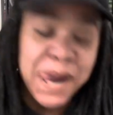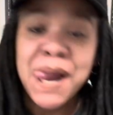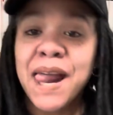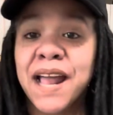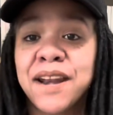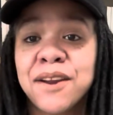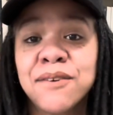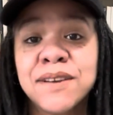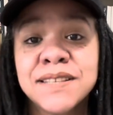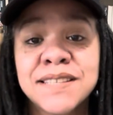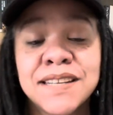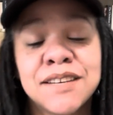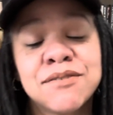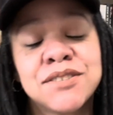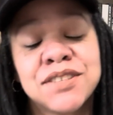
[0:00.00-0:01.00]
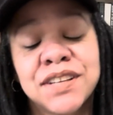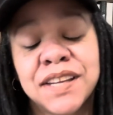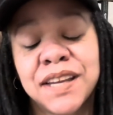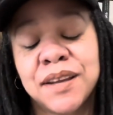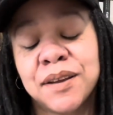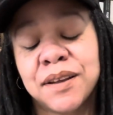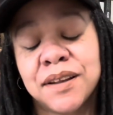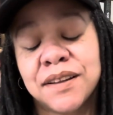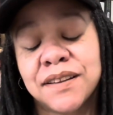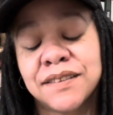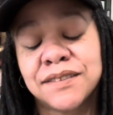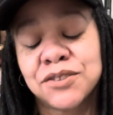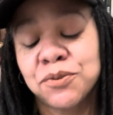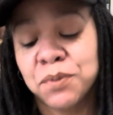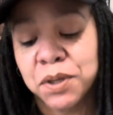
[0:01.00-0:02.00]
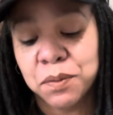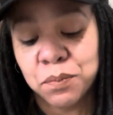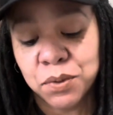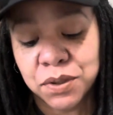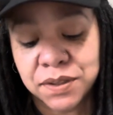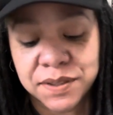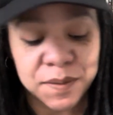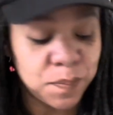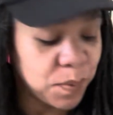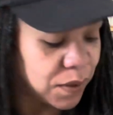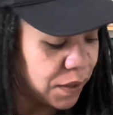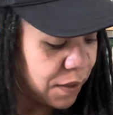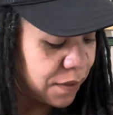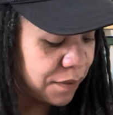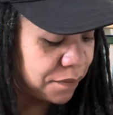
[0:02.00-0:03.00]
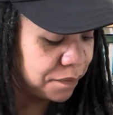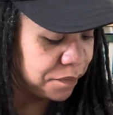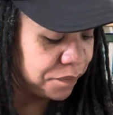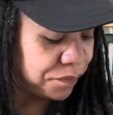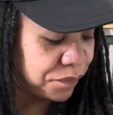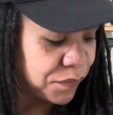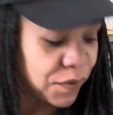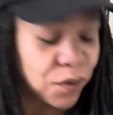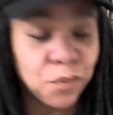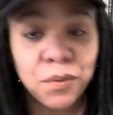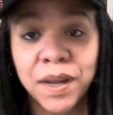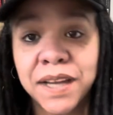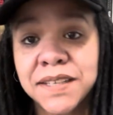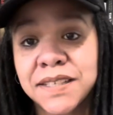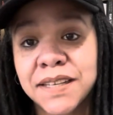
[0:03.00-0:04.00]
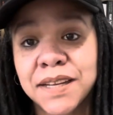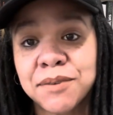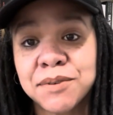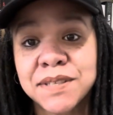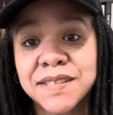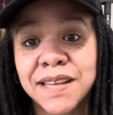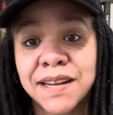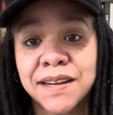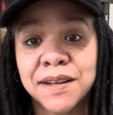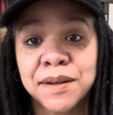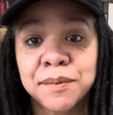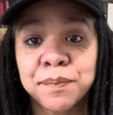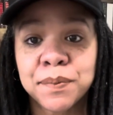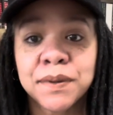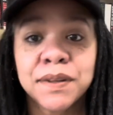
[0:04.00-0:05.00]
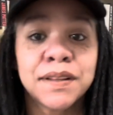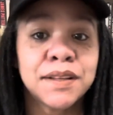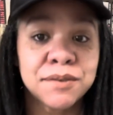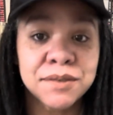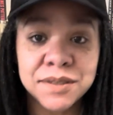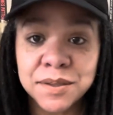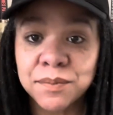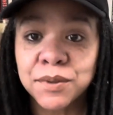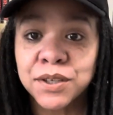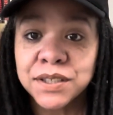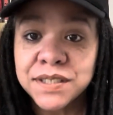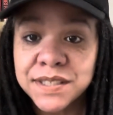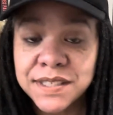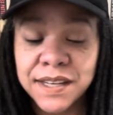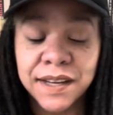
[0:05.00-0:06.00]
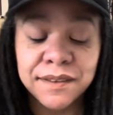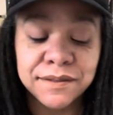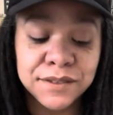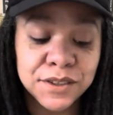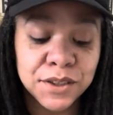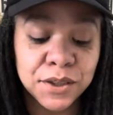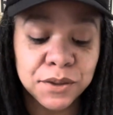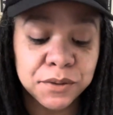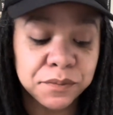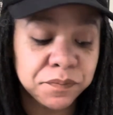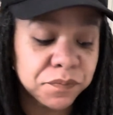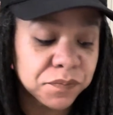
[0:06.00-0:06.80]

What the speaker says: I know I said I wasn't gonna get too many books, but the way today was set up, there was some good stuff. So